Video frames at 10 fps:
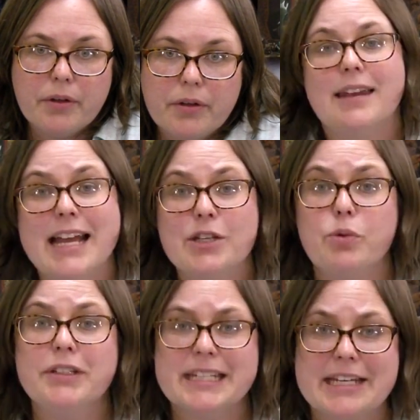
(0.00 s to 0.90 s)
Next,
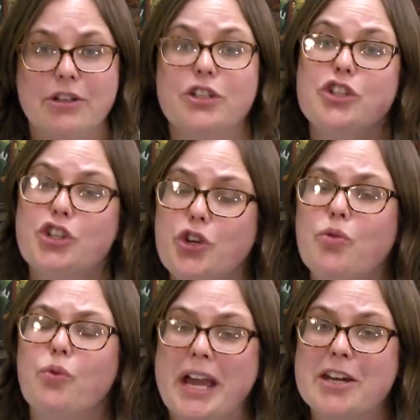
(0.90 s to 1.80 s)
we'll deal 2
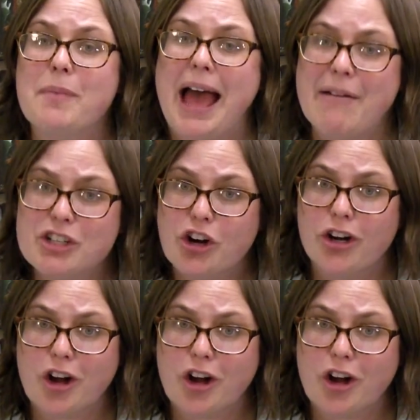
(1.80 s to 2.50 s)
random avatar